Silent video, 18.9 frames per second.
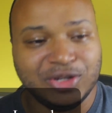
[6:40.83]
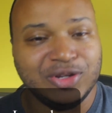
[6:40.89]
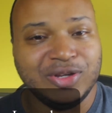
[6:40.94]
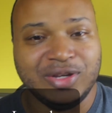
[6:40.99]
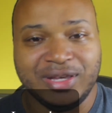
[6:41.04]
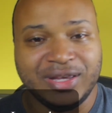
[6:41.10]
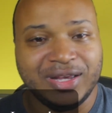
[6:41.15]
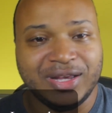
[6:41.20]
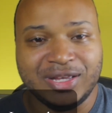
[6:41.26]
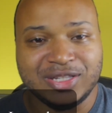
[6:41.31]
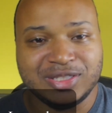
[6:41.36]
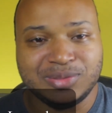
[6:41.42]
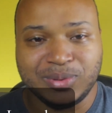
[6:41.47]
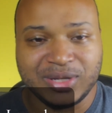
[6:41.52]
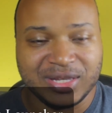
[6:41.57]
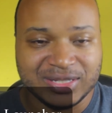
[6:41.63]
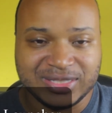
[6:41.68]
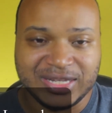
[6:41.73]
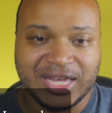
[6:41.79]
you guys,
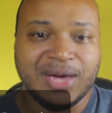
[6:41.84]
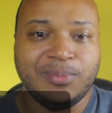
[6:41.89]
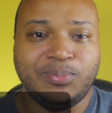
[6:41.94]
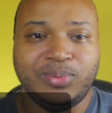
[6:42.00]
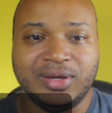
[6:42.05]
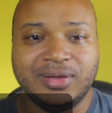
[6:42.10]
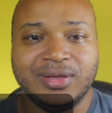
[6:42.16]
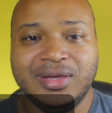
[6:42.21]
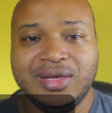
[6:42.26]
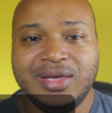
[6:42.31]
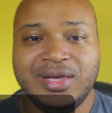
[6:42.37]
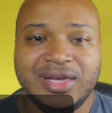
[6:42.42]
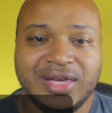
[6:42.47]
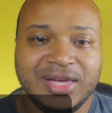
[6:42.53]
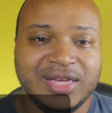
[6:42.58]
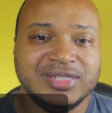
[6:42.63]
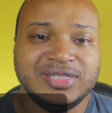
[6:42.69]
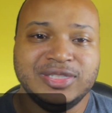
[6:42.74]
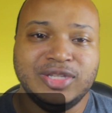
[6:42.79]
because Epic
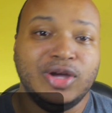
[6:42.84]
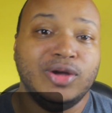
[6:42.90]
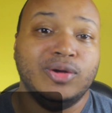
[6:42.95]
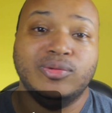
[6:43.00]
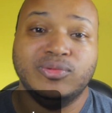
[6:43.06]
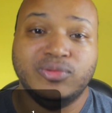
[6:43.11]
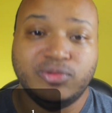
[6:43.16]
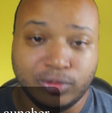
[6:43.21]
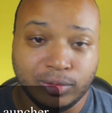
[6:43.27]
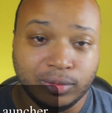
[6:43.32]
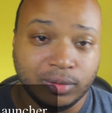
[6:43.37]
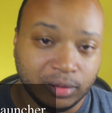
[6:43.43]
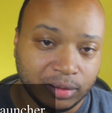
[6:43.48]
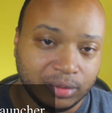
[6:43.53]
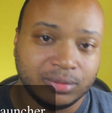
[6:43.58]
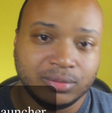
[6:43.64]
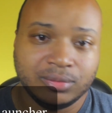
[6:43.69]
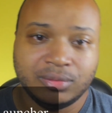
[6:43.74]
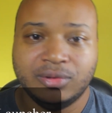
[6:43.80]
is known
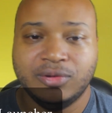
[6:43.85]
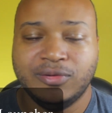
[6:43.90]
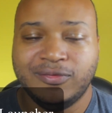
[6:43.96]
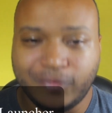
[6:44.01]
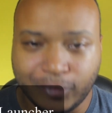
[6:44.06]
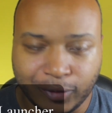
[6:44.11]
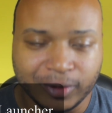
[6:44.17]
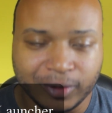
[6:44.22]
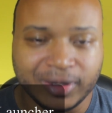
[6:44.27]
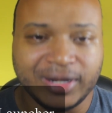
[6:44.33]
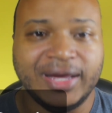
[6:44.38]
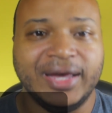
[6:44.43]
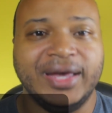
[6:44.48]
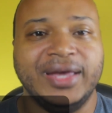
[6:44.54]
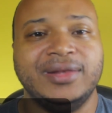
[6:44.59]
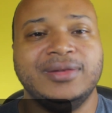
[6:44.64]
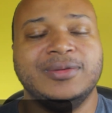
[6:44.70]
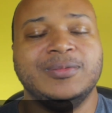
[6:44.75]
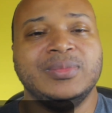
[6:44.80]
for
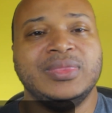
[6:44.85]
Fortnite